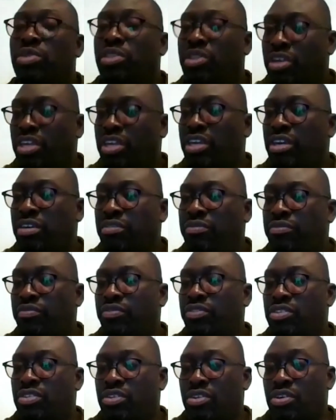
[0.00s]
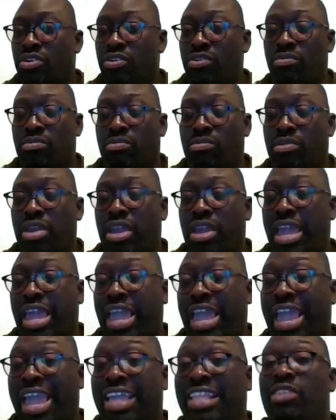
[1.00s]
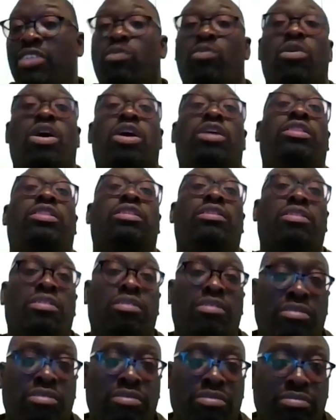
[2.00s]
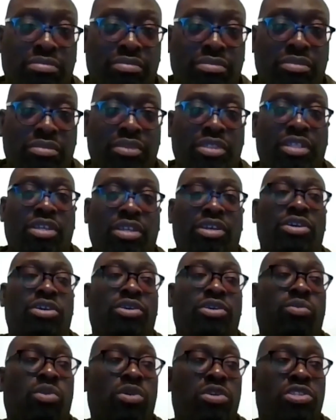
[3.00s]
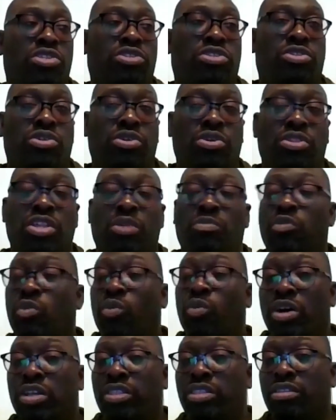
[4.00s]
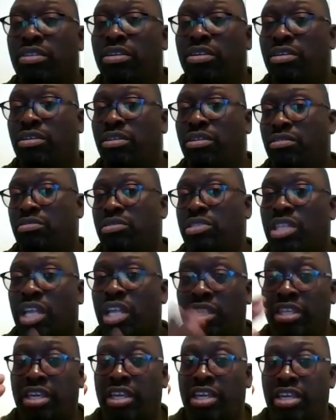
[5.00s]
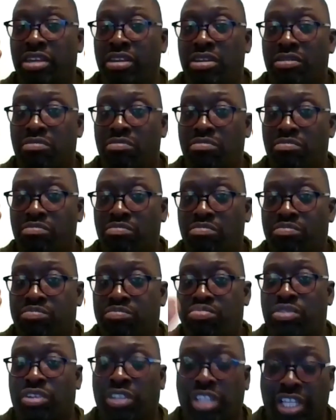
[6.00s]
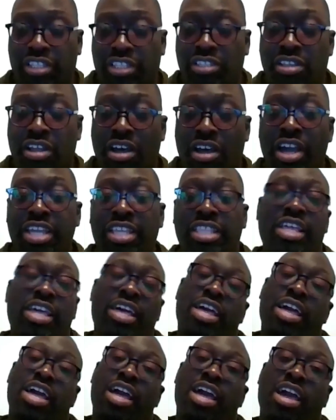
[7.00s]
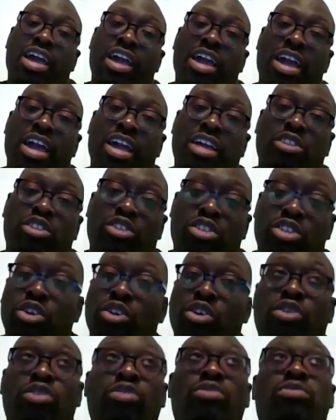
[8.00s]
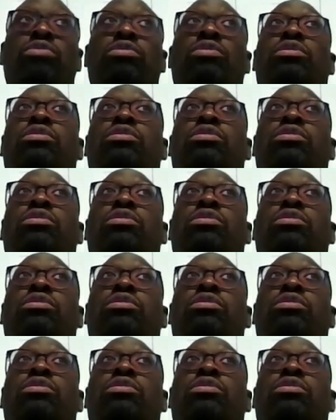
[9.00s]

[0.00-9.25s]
would you give to anyone who wants to, number one, study product design, and two,